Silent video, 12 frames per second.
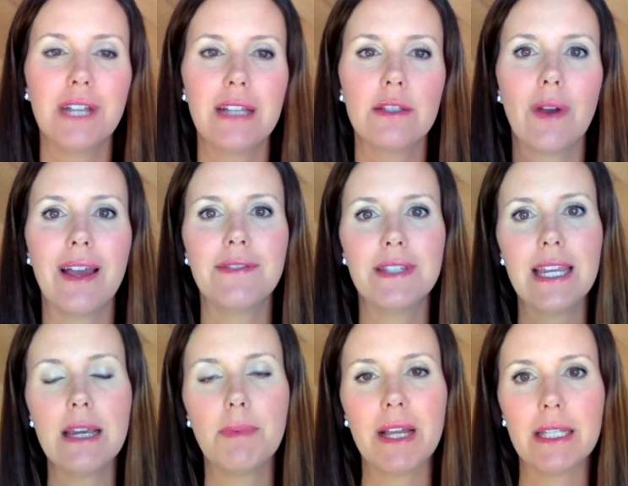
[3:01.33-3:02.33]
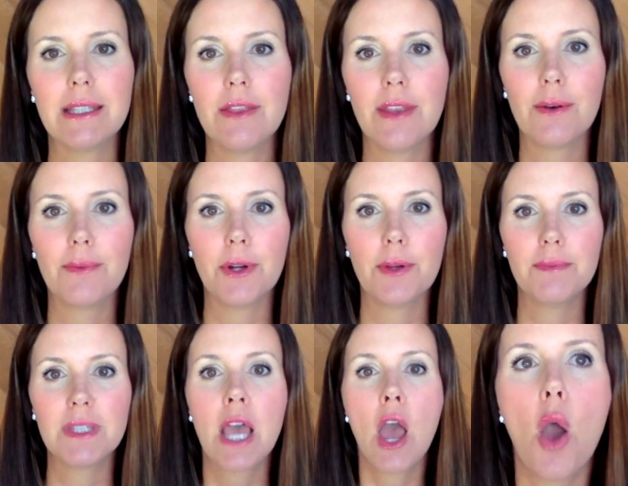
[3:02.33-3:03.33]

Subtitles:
and so I have snake plants in their rooms.